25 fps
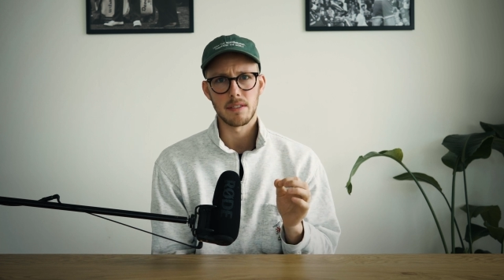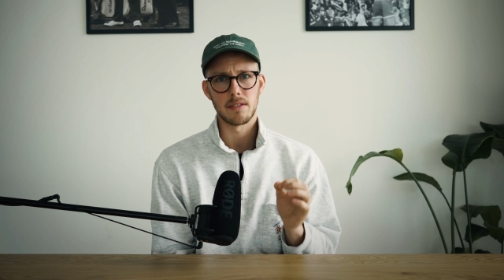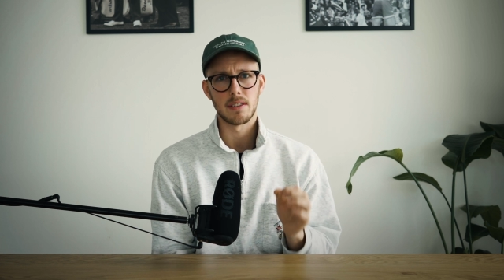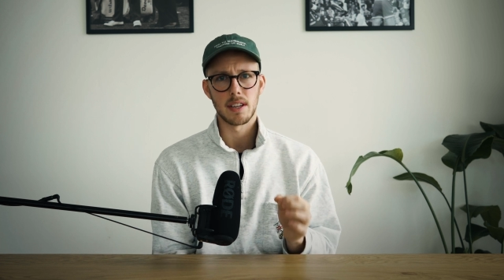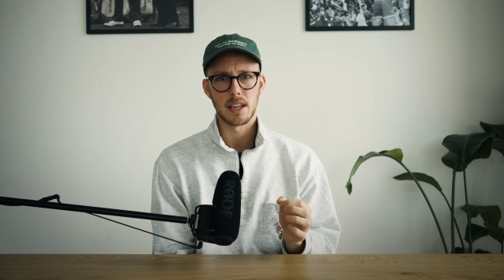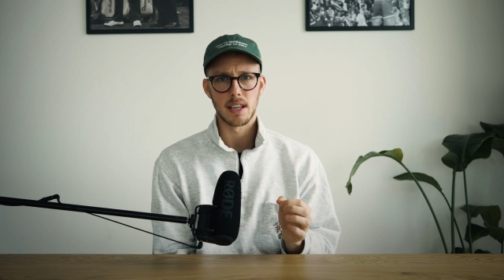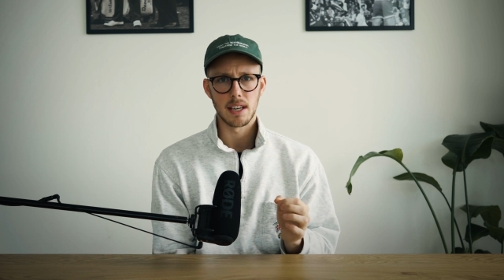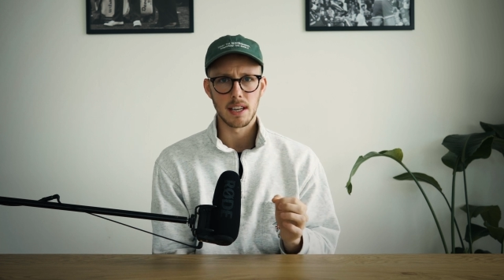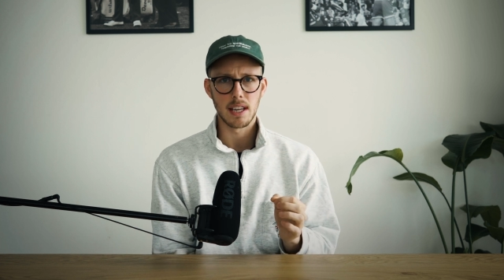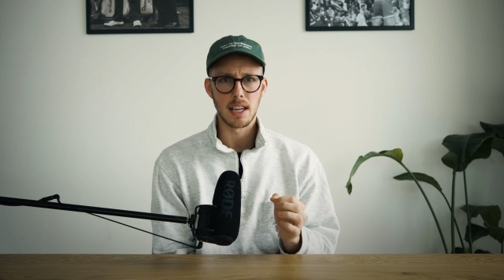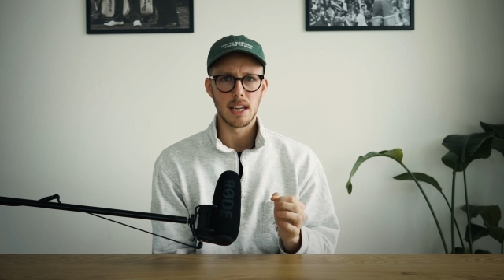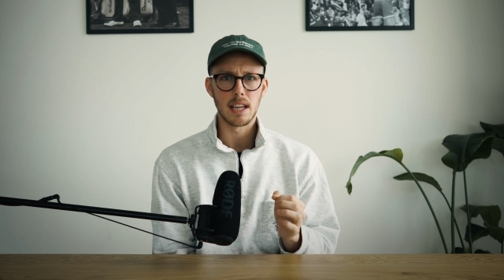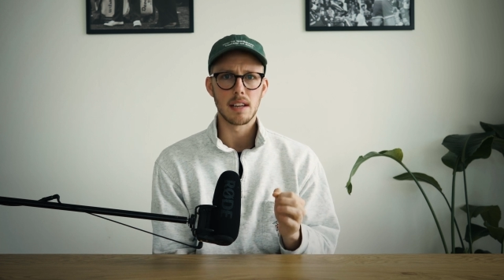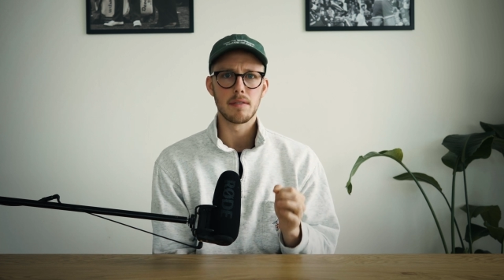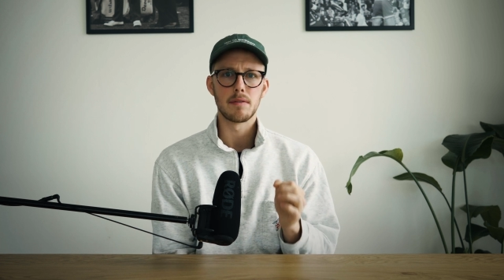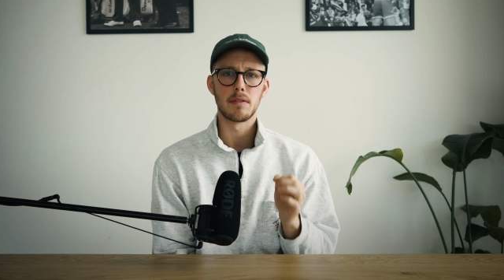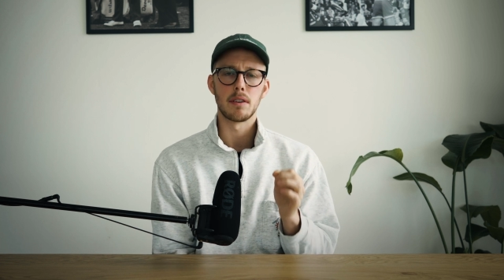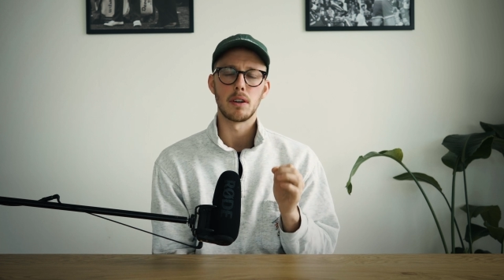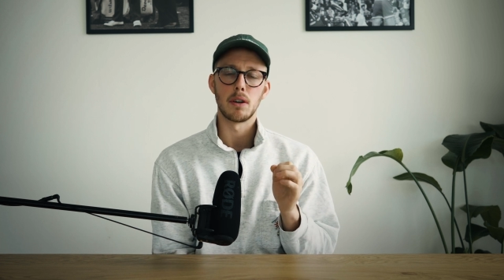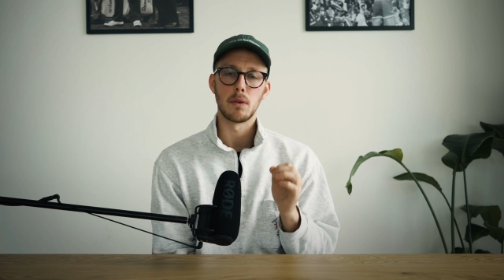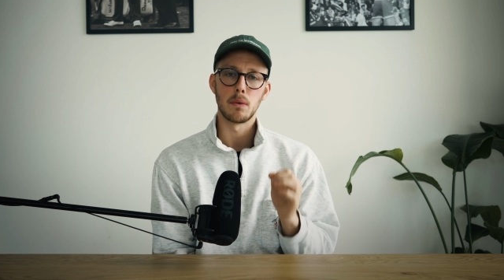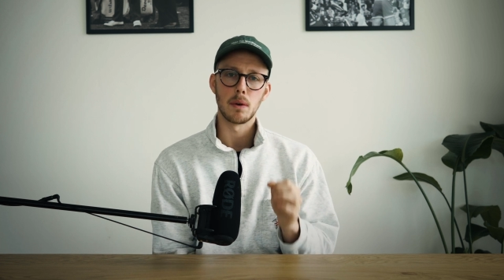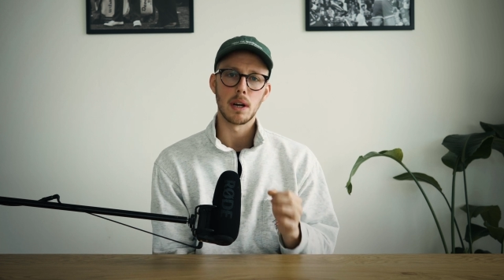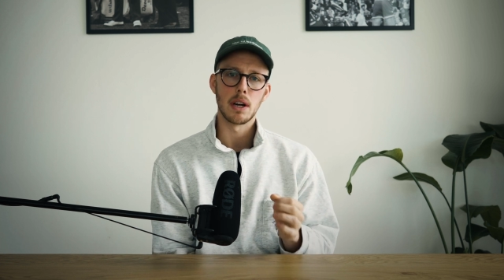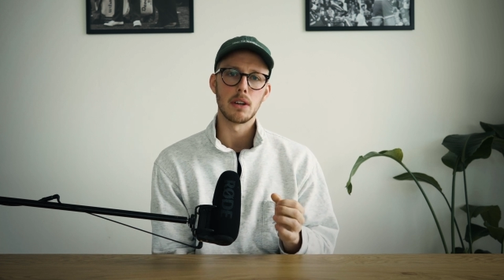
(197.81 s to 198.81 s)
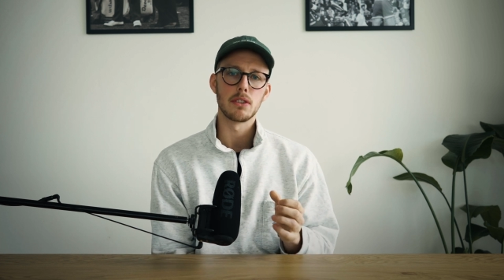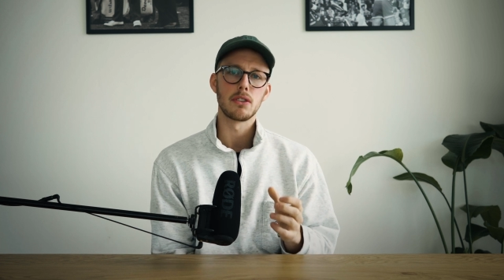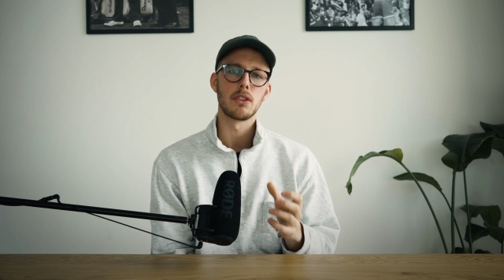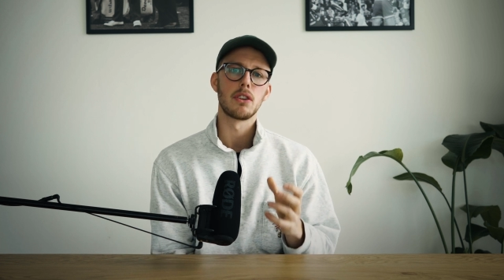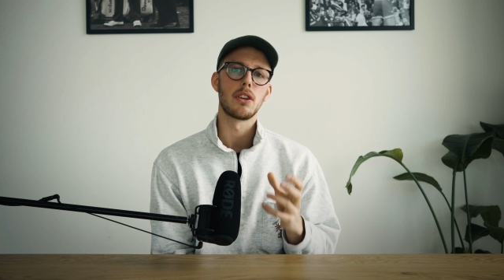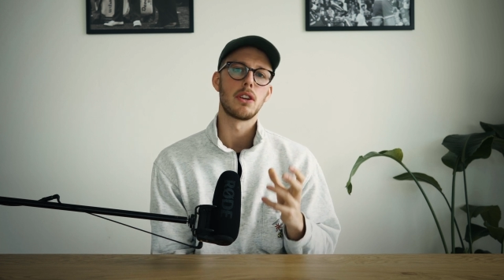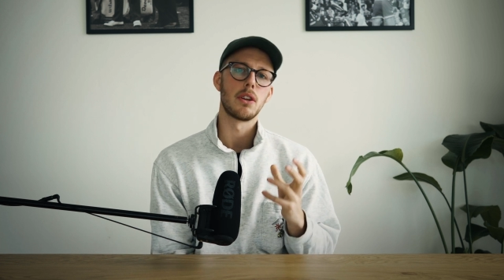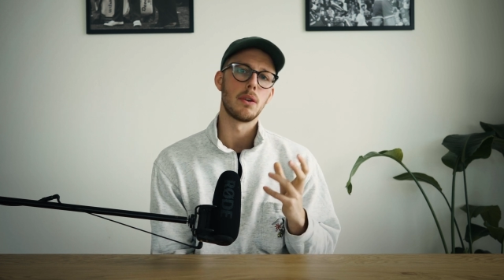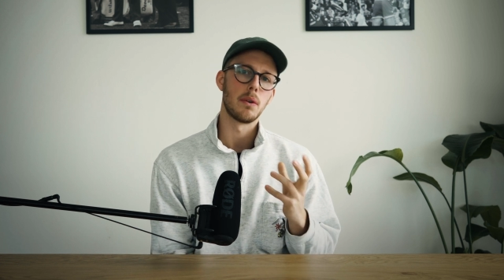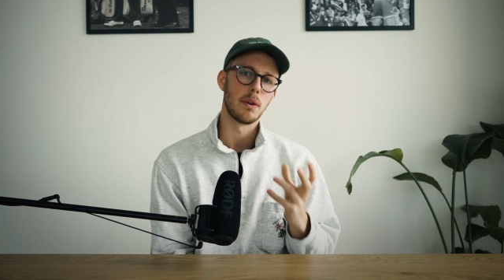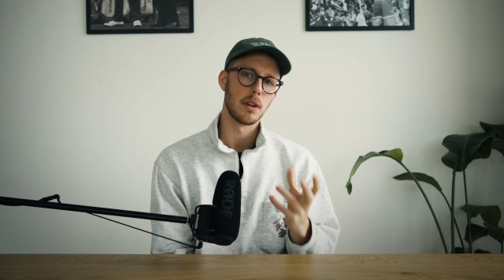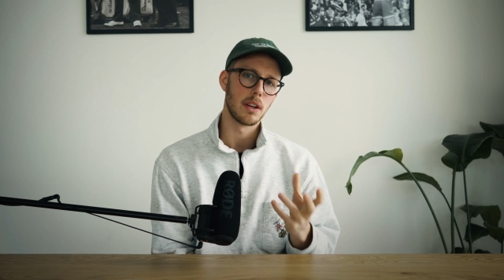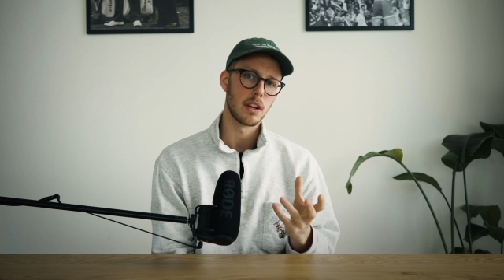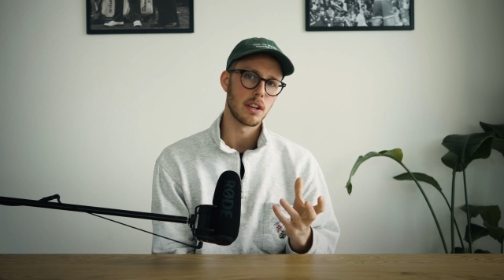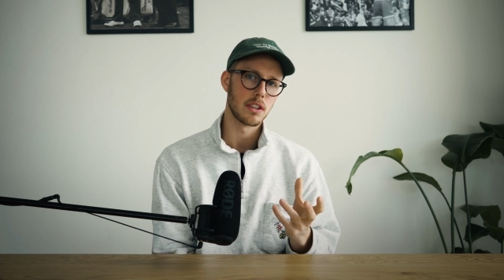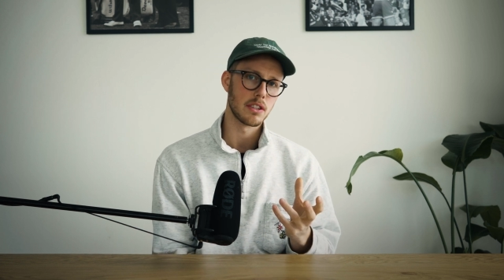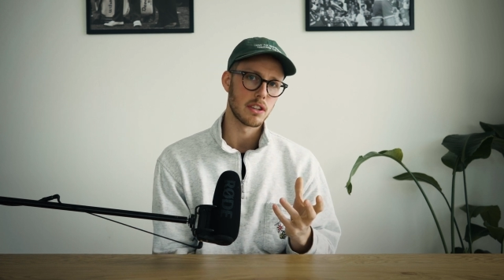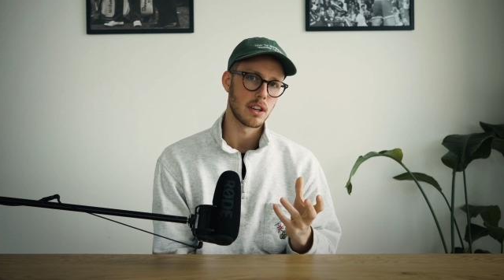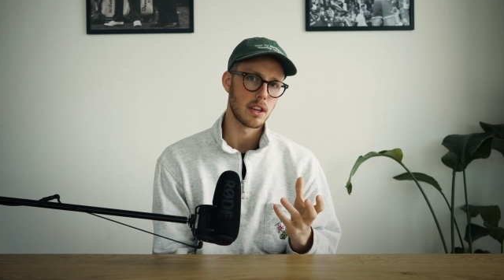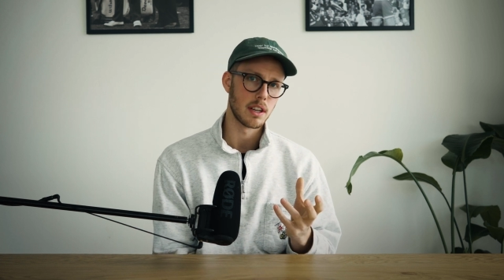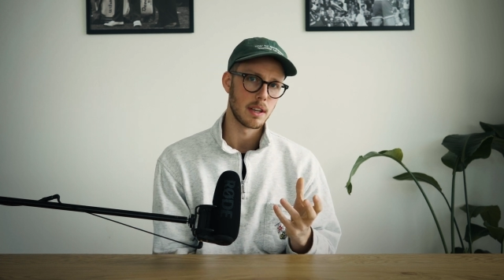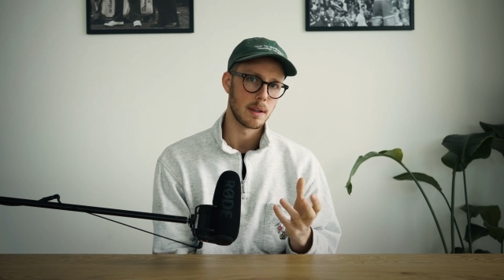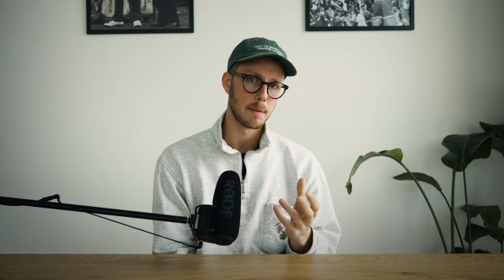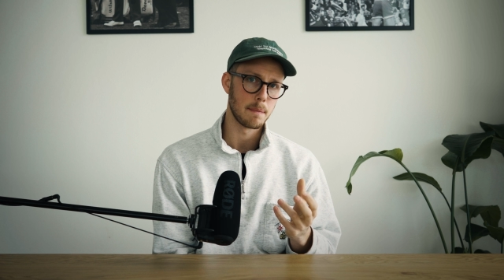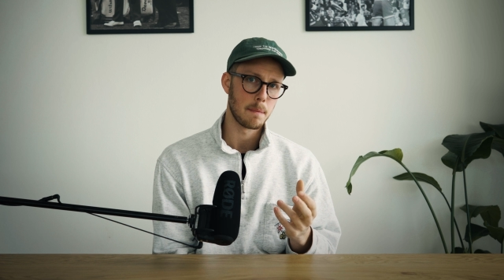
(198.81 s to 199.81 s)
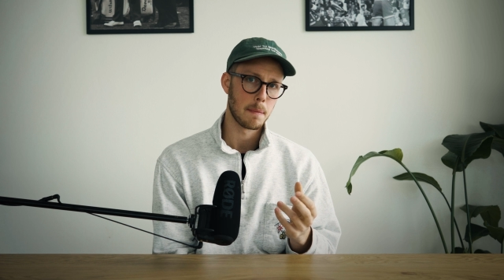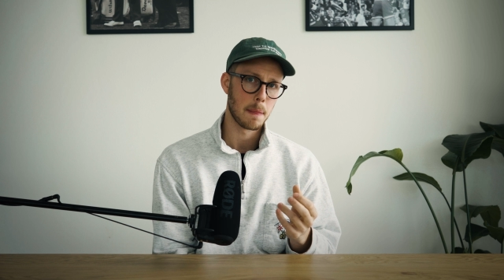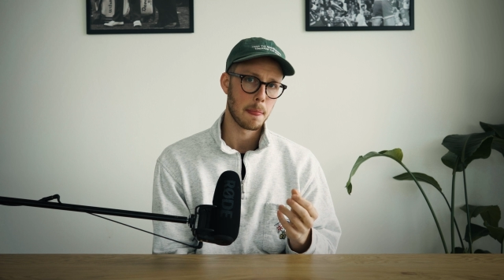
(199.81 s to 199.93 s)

technique for arousing curiosity.